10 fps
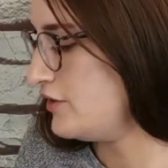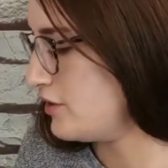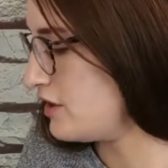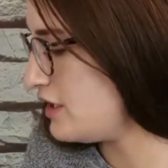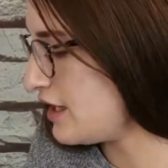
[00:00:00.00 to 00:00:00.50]

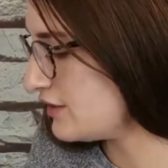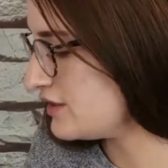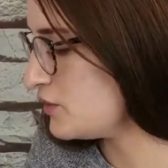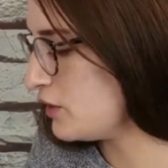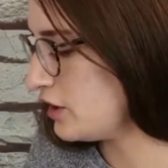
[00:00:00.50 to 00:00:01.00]
so the next
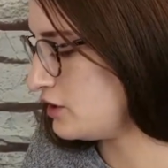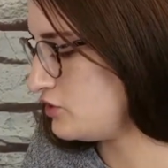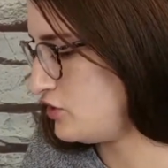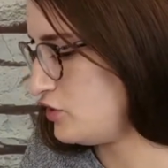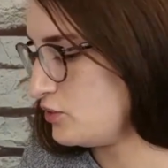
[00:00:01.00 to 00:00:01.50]
thing we're gonna
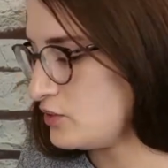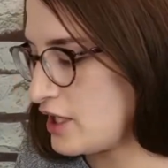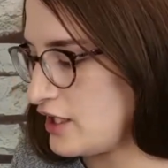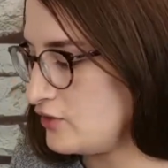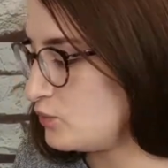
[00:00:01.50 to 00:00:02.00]
do
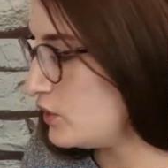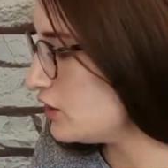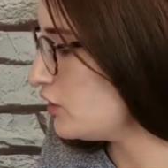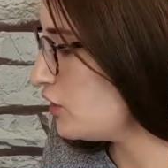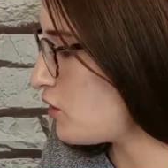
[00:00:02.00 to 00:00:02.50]
is
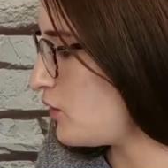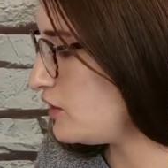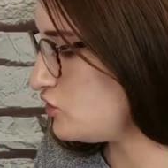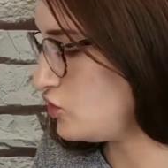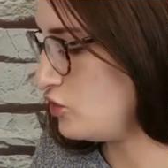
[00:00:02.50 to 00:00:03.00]
we are
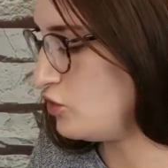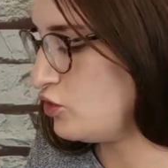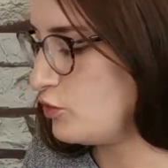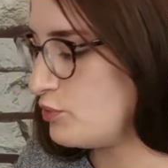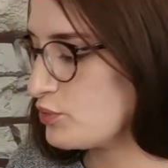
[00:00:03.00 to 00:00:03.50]
going
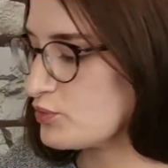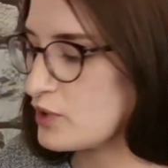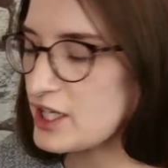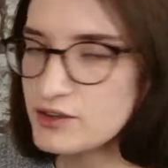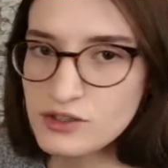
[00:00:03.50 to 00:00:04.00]
to
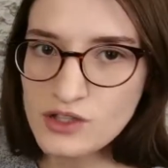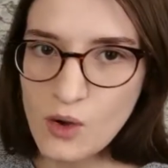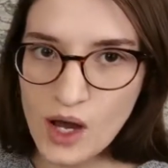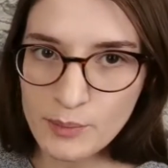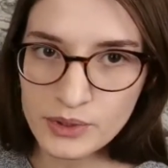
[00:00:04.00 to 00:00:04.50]
break the
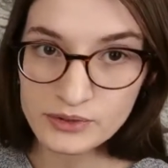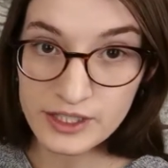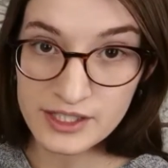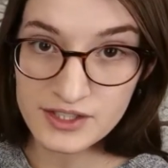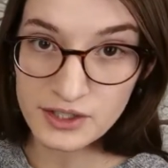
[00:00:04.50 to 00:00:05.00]
dough up
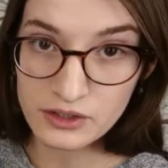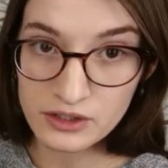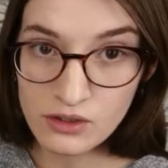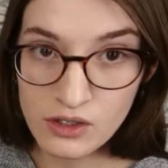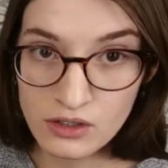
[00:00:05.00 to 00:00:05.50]
into
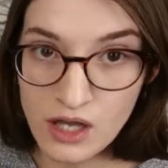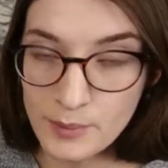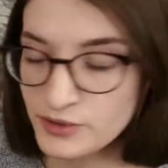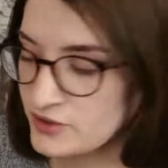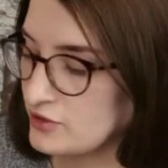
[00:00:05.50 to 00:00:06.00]
little
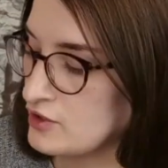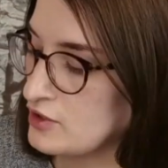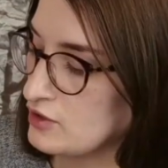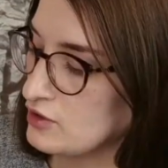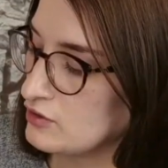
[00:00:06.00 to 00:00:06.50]
clumps,
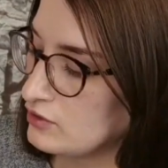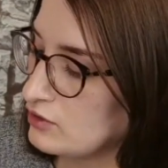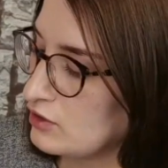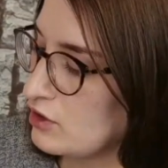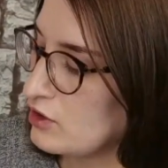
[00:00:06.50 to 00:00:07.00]

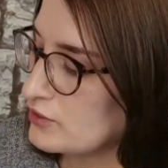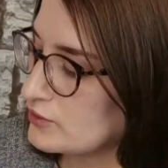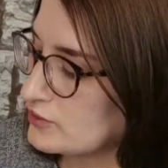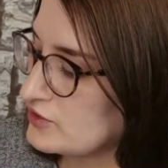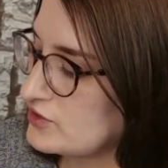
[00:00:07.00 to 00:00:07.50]

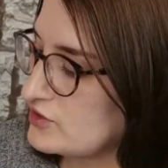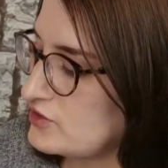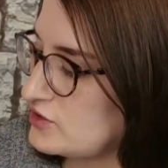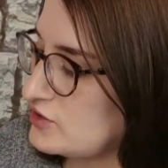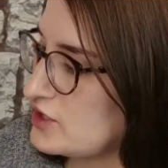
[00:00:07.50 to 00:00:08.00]
little
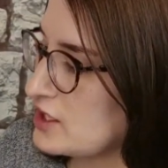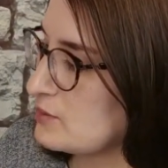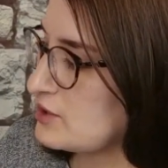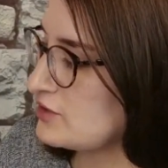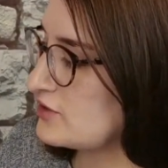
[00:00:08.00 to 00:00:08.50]

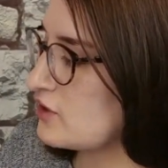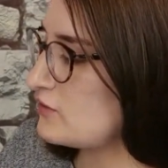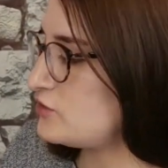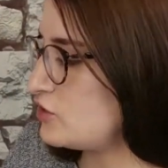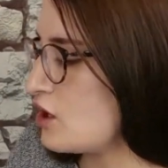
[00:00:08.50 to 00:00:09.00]
segments
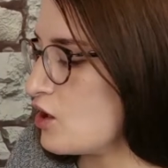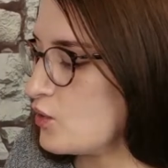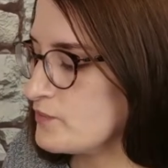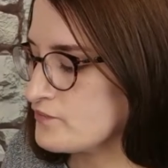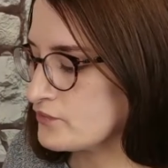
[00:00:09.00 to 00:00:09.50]
of
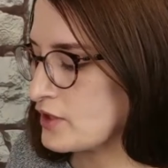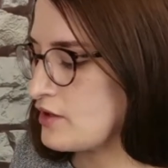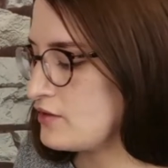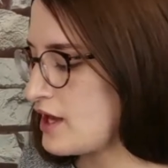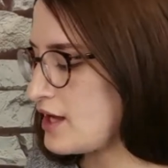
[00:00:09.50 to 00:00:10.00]
dough
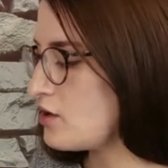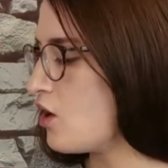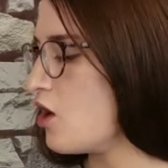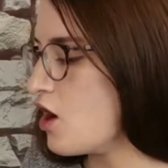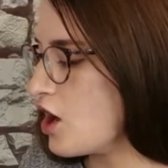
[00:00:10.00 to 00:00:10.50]
that
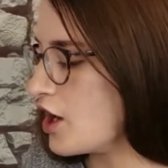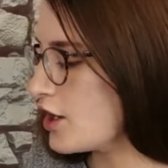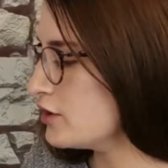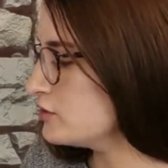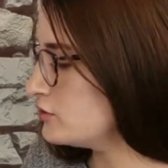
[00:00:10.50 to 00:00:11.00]

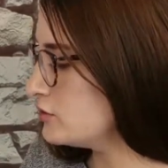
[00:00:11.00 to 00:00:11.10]
are